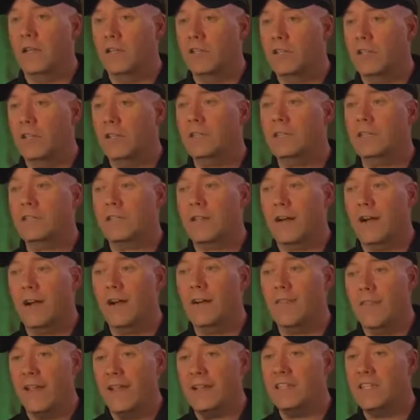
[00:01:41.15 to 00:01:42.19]
And chances
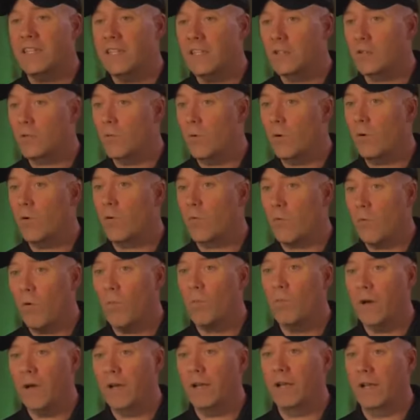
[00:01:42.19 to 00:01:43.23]
are, that's his
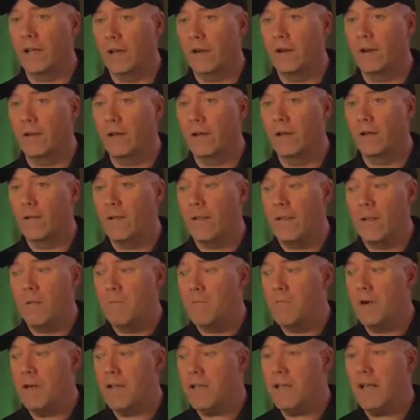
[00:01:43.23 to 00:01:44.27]
quote-unquote bedding area.
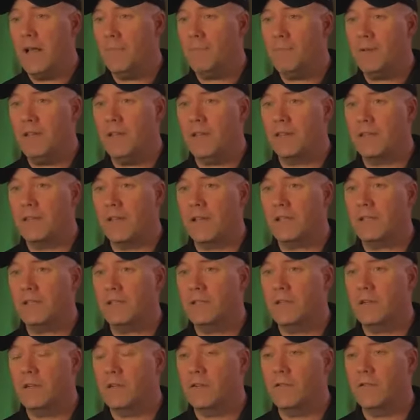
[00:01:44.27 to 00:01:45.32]
Might not be the
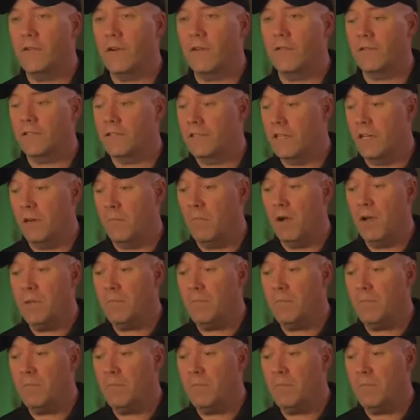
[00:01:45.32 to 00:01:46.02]
thickest area you've ever seen.